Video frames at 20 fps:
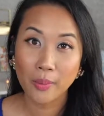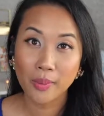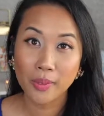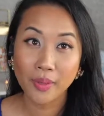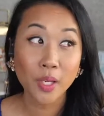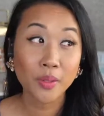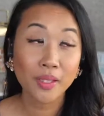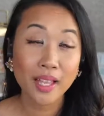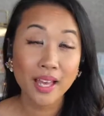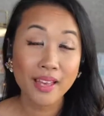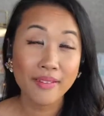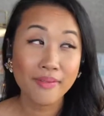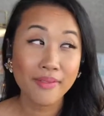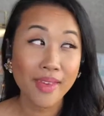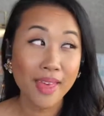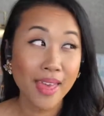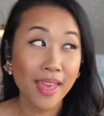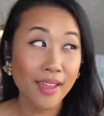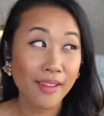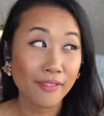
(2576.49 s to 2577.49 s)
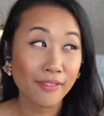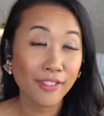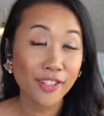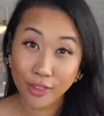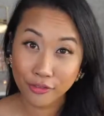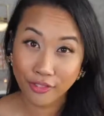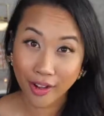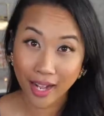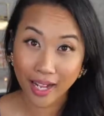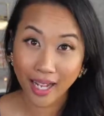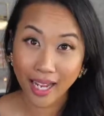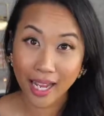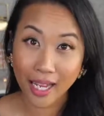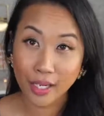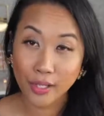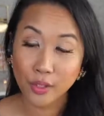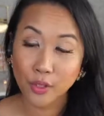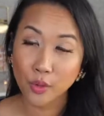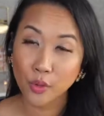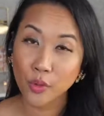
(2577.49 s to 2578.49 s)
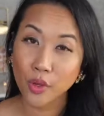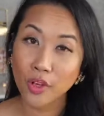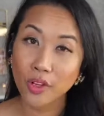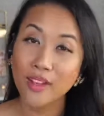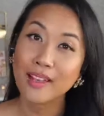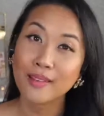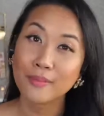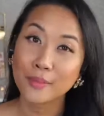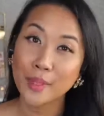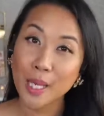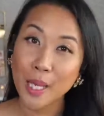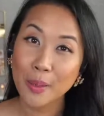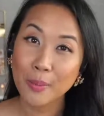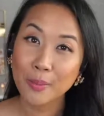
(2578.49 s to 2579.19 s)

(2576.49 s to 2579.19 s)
I go live every other Friday at 12 p.m.